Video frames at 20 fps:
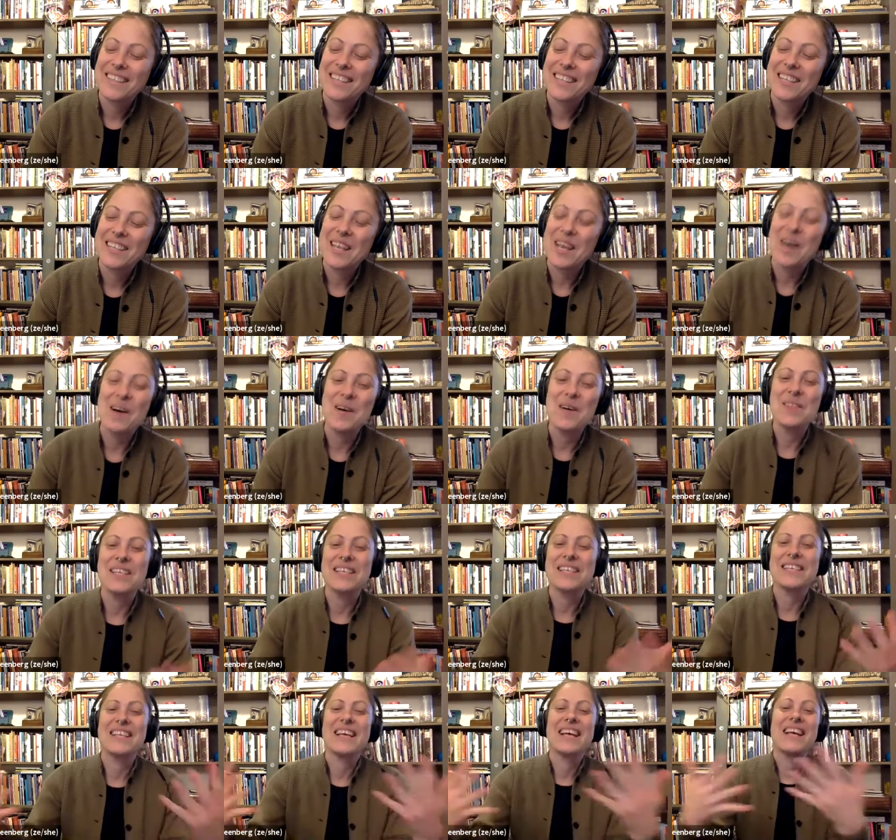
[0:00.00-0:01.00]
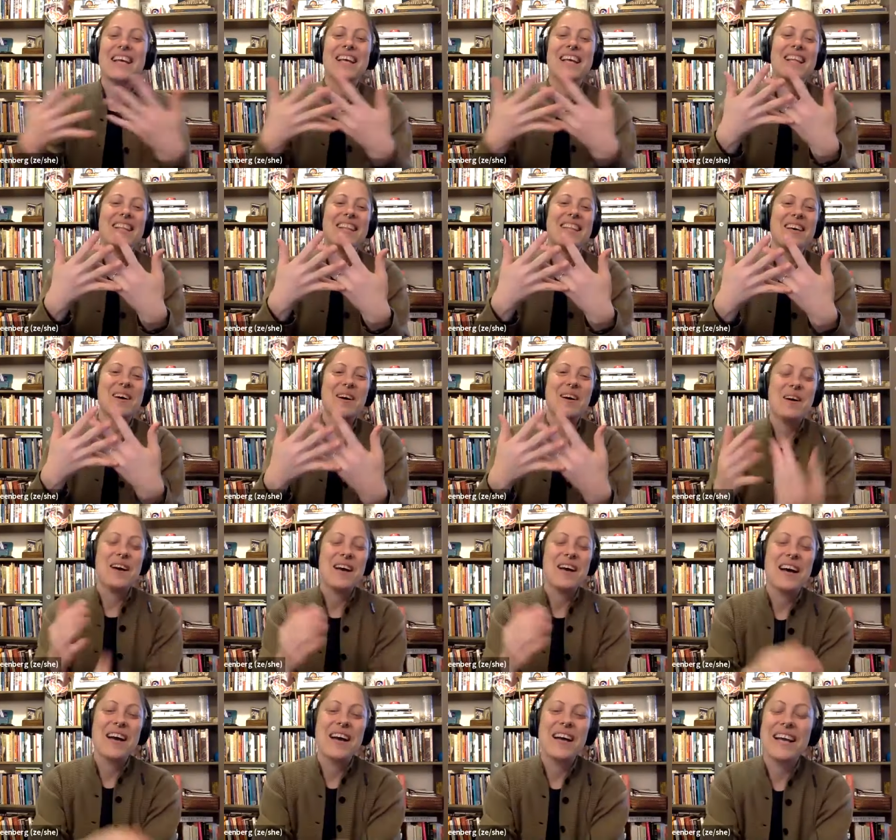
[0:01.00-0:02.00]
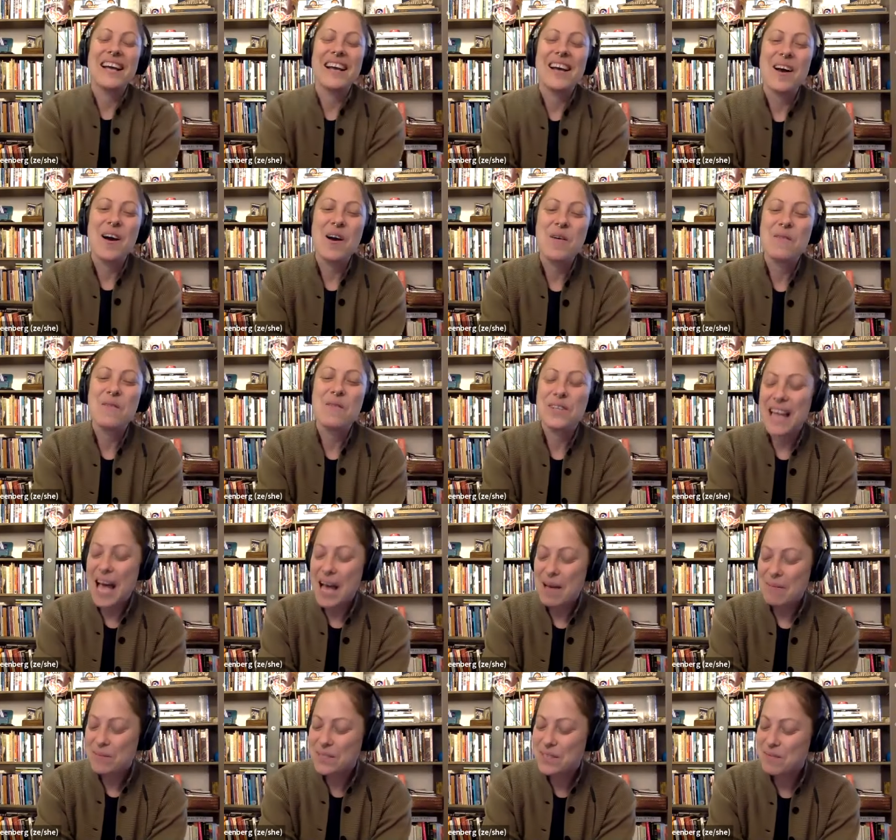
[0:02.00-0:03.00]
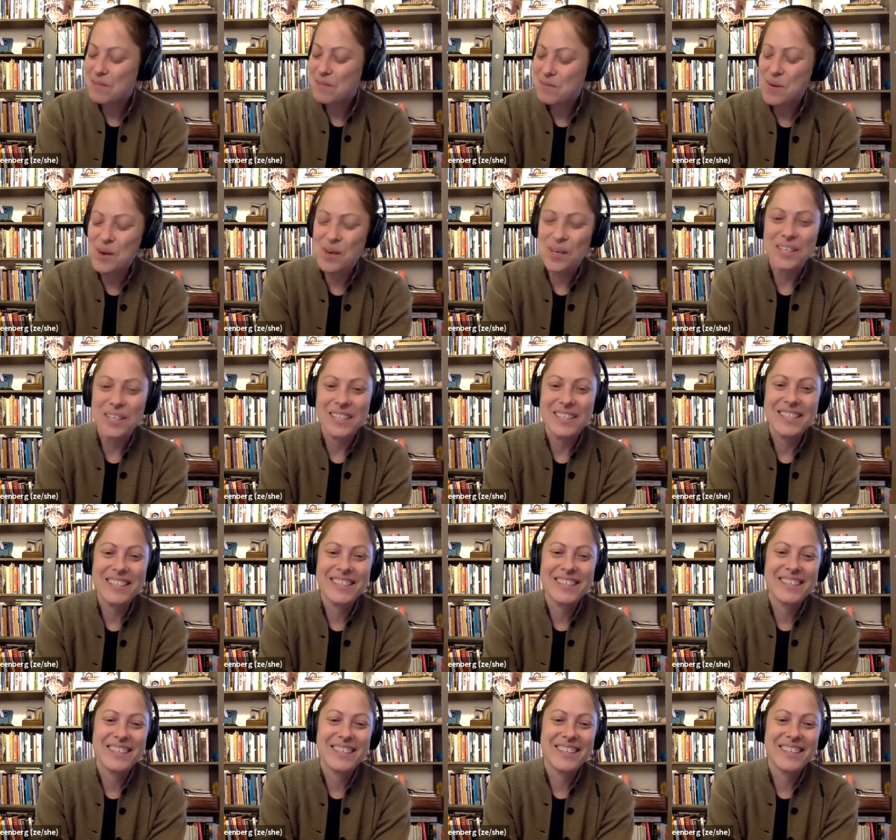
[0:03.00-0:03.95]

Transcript: Lo, the, the, overlaps of the world